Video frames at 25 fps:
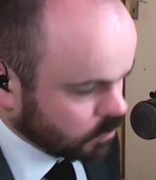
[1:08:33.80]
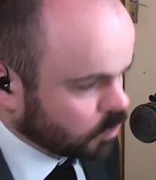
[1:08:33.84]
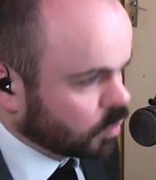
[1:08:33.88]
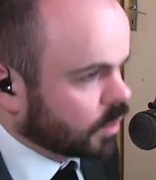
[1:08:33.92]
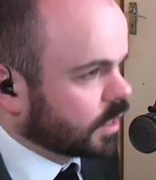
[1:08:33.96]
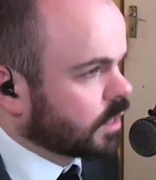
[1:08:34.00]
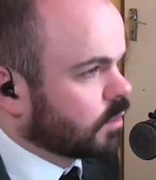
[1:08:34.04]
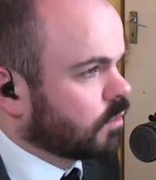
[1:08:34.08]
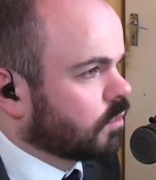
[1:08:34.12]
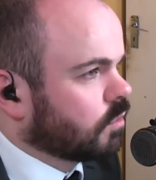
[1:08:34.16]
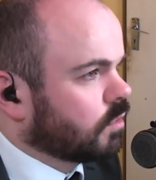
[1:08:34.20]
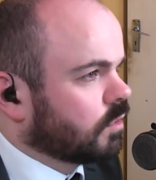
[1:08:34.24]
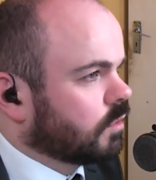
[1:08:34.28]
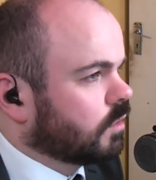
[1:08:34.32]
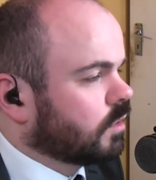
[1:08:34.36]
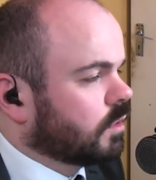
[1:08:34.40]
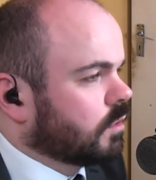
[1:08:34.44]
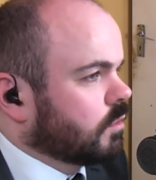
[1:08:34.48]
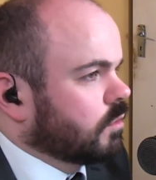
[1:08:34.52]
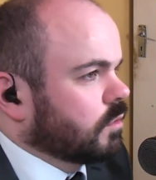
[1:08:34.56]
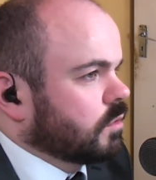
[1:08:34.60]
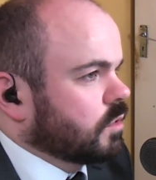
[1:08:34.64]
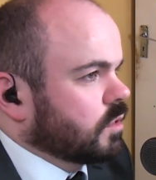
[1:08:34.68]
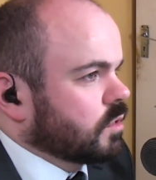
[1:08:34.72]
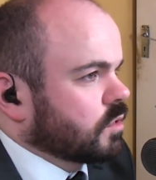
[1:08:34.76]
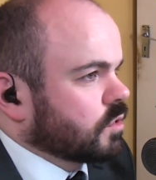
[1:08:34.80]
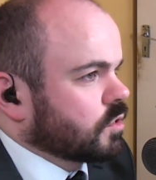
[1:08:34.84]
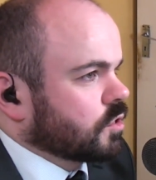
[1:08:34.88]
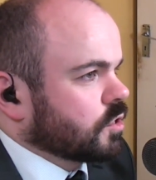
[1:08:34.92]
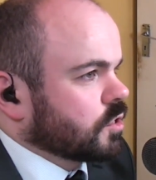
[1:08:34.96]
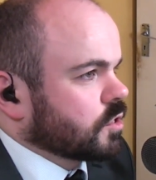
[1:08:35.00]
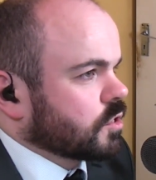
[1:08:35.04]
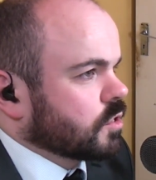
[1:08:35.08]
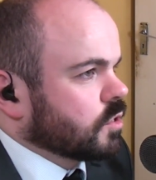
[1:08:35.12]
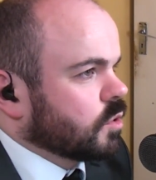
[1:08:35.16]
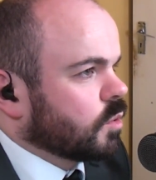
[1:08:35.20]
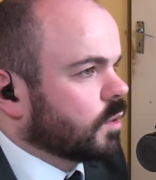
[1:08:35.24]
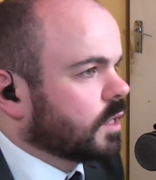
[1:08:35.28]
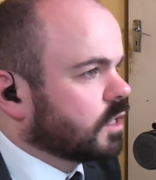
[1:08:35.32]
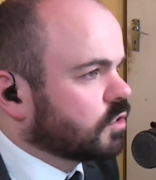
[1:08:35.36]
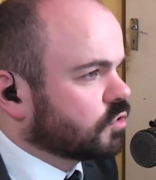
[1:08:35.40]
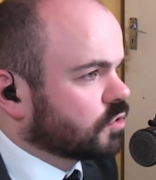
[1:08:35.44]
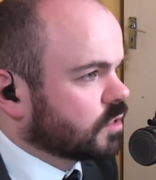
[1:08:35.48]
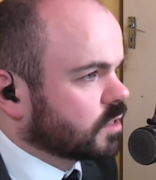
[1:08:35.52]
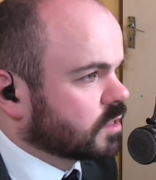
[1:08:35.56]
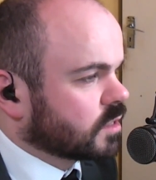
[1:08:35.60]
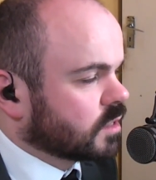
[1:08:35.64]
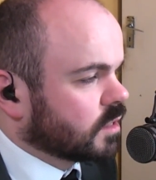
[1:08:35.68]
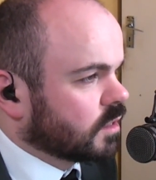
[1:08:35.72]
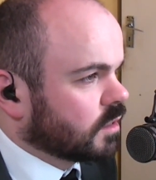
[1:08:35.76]
Where, you know, there's just no
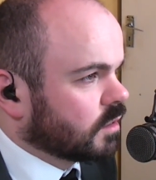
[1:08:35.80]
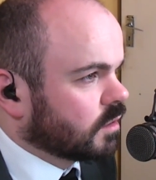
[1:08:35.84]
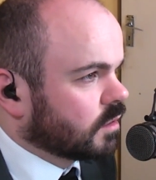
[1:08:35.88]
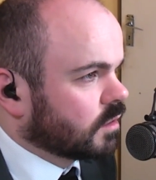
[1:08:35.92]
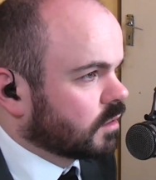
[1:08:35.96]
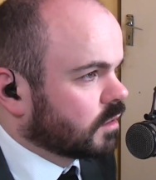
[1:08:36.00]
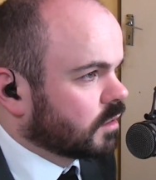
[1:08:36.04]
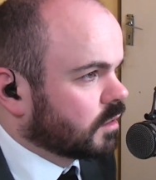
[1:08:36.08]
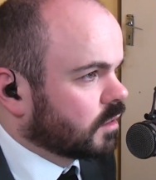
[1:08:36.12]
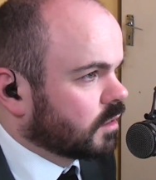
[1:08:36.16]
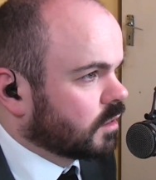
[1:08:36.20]
interest in it.